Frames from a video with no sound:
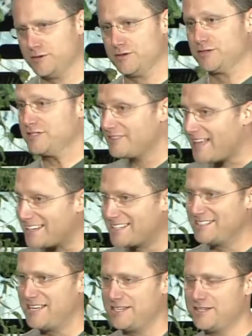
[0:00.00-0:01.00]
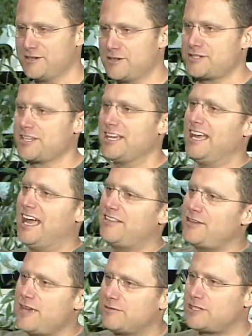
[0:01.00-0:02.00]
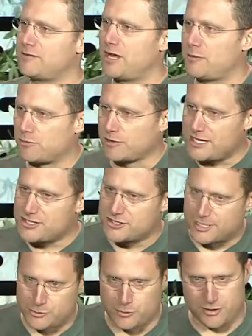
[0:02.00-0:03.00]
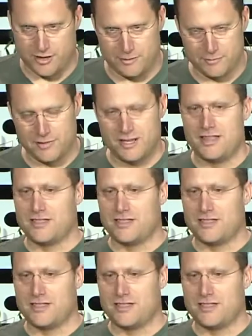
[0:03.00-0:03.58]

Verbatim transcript: users. That can take years. And then you have to develop relationships with them